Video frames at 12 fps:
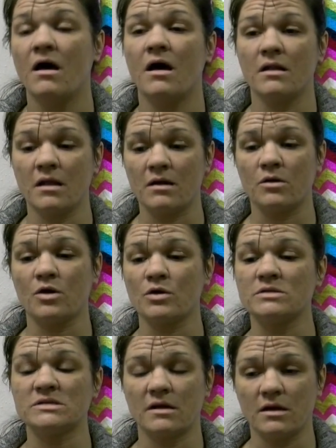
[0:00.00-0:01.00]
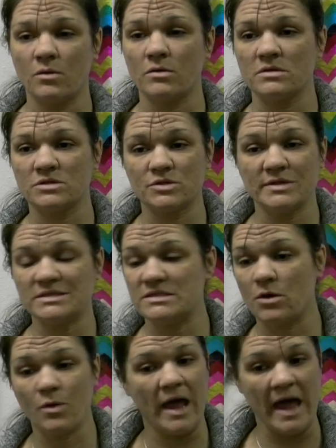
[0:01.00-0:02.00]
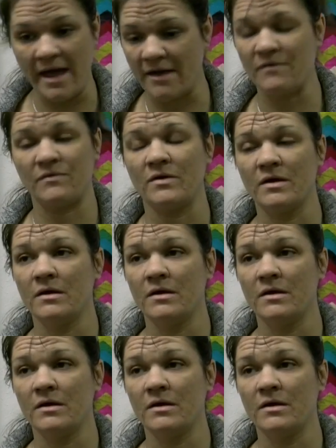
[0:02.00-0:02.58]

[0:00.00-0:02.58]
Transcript: A lot of girls I know on the streets don't have